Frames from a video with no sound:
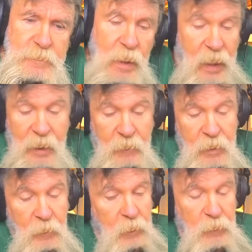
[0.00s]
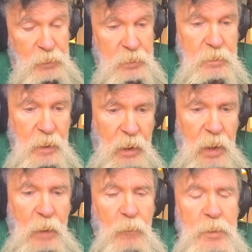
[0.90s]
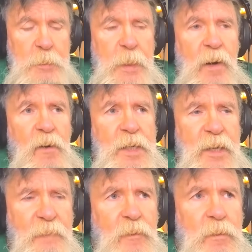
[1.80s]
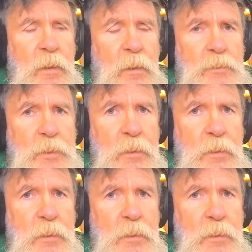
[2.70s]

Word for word: I don't know. It was it was very difficult